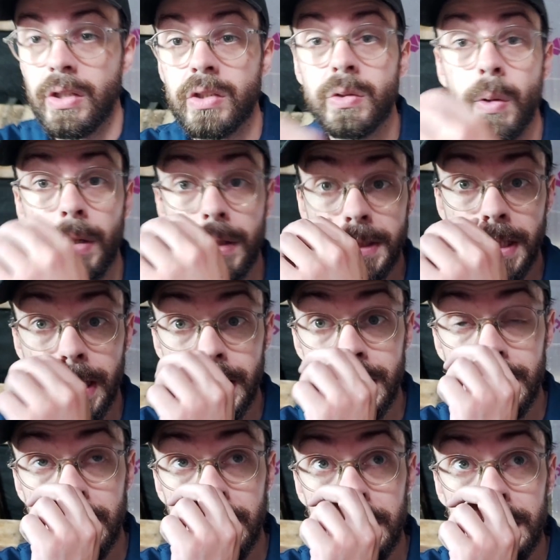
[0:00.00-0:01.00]
it's quite
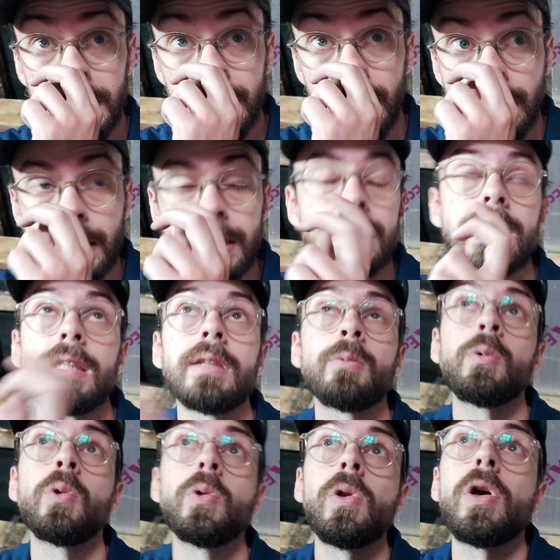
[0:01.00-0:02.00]
changed. She hadn't seen the
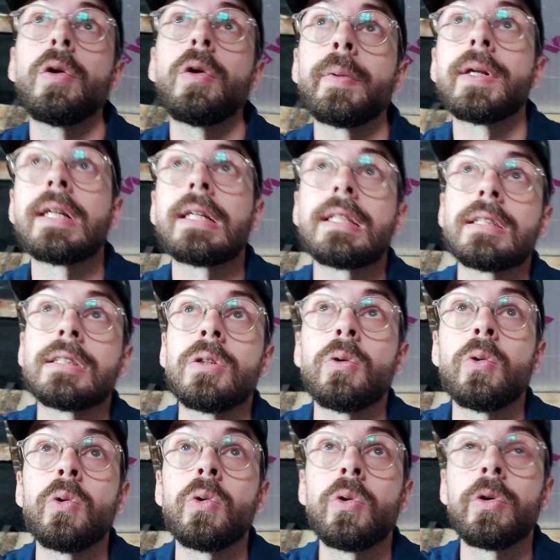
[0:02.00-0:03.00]
wall openings
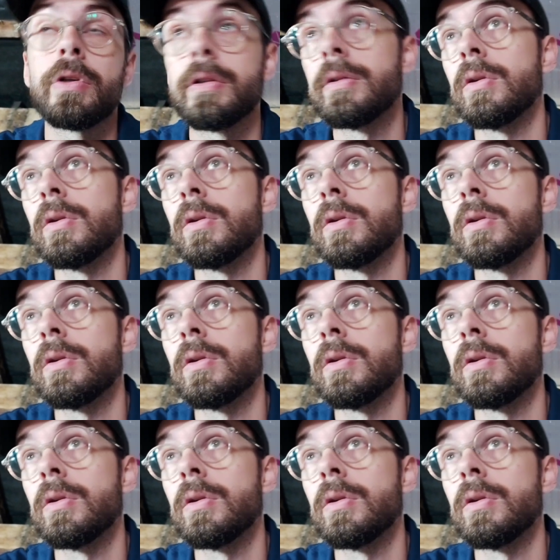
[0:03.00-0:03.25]
or